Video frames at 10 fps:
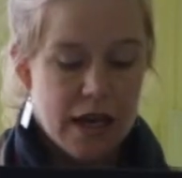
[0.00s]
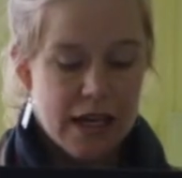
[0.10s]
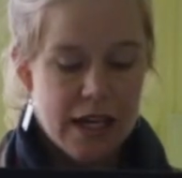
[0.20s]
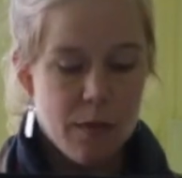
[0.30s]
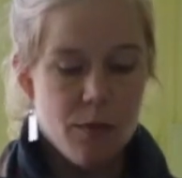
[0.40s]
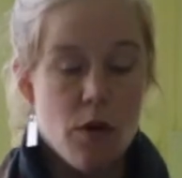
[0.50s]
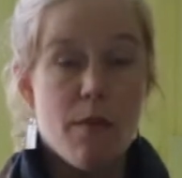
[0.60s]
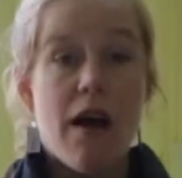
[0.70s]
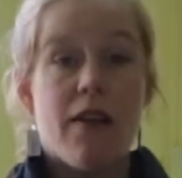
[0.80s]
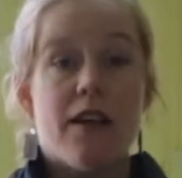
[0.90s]
keep your
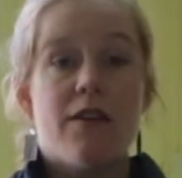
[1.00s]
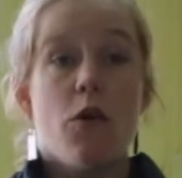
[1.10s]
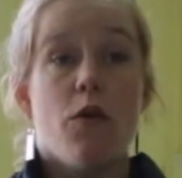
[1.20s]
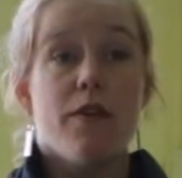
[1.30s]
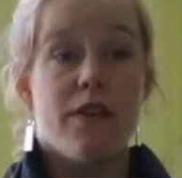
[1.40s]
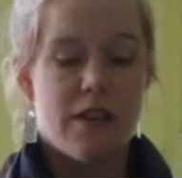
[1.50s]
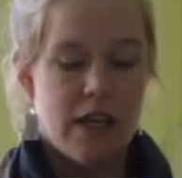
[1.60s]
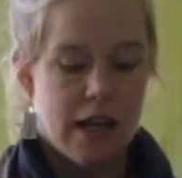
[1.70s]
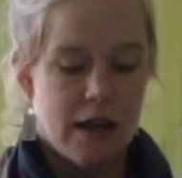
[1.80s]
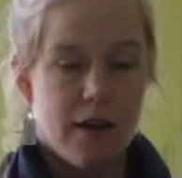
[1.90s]
mallet over the
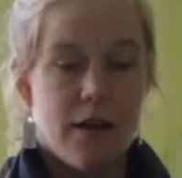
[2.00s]
D,